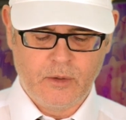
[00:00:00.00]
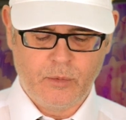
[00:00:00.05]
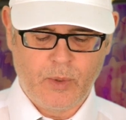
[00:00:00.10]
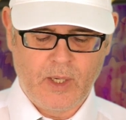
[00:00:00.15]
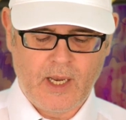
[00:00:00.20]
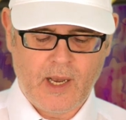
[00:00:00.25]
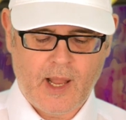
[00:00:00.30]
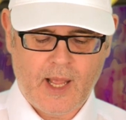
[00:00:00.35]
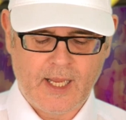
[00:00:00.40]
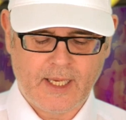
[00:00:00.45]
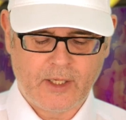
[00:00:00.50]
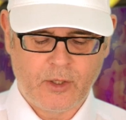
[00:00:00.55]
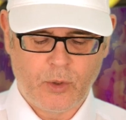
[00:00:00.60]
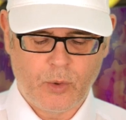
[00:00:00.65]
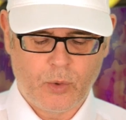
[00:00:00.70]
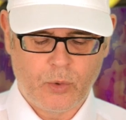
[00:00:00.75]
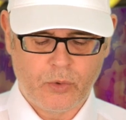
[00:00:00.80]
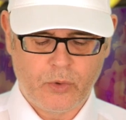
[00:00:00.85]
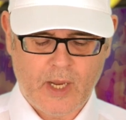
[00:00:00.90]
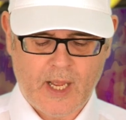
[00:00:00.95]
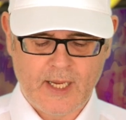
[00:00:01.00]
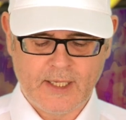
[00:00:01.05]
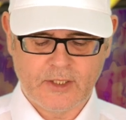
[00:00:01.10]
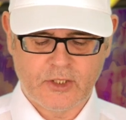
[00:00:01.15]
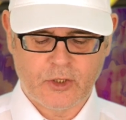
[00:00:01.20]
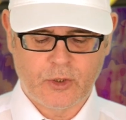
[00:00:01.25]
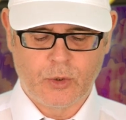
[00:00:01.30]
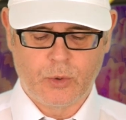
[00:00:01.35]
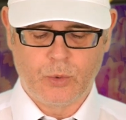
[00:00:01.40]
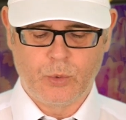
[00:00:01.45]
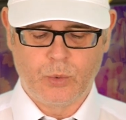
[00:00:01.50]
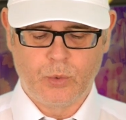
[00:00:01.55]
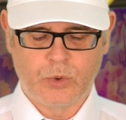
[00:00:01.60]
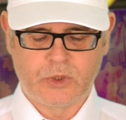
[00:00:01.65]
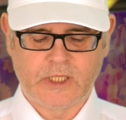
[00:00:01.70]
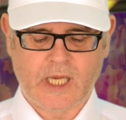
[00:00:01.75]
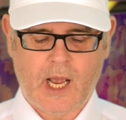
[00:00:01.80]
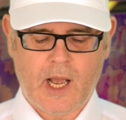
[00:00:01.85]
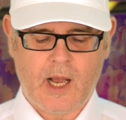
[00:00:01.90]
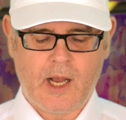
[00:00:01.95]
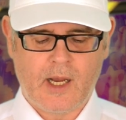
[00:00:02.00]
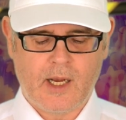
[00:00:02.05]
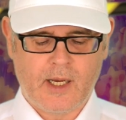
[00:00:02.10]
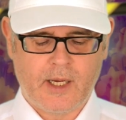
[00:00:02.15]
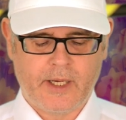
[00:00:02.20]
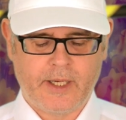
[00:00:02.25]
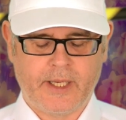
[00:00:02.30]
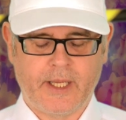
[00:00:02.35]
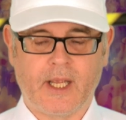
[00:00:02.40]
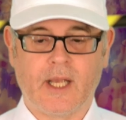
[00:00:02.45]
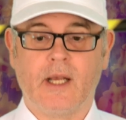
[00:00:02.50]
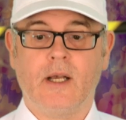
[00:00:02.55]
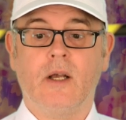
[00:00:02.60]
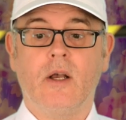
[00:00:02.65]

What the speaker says: We like your nice, cool tie.